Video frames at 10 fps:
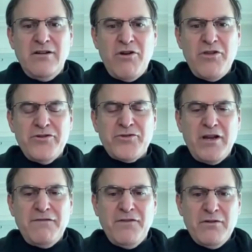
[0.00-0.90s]
whether you're
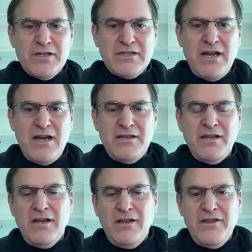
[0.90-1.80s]
trying to focus on
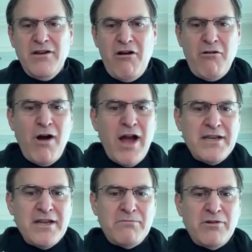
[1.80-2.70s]
the ROI
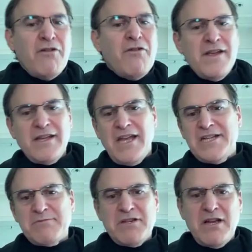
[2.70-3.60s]
number, the
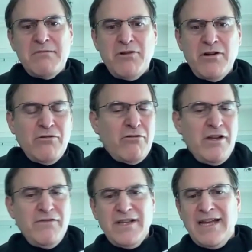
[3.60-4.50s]
engagement number, or
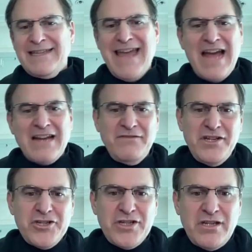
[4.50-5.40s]
even like the
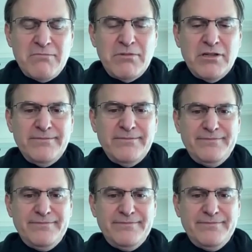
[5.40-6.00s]
activation number.